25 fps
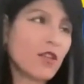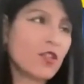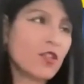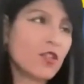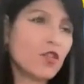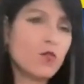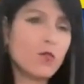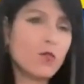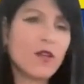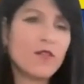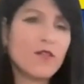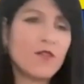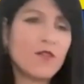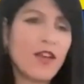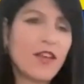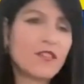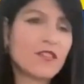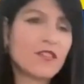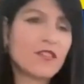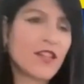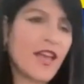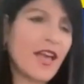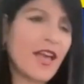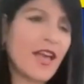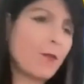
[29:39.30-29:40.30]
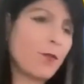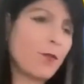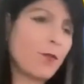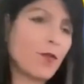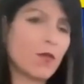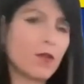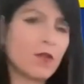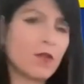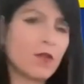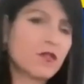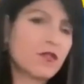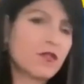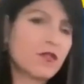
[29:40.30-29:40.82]
you invest in
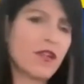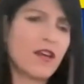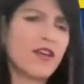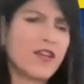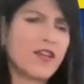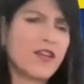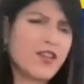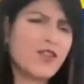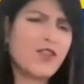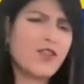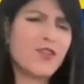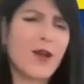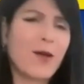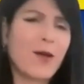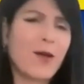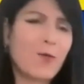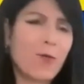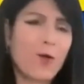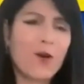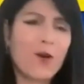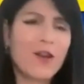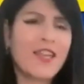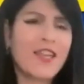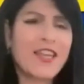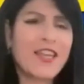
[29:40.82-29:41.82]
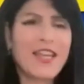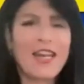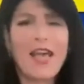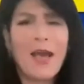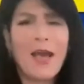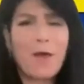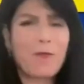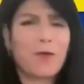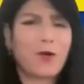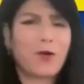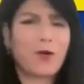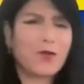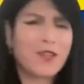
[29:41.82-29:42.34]
Apple, it's like you're not working at
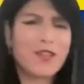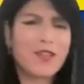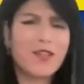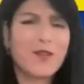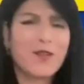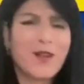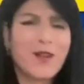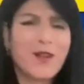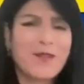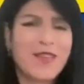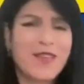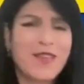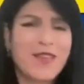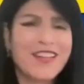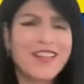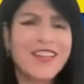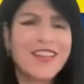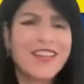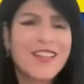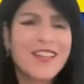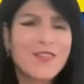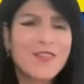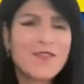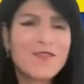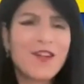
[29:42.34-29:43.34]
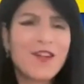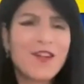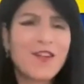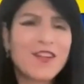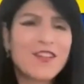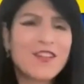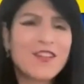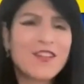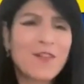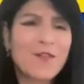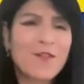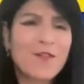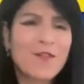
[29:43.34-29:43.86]
Apple, you know what I mean? Very
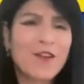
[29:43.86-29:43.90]
different.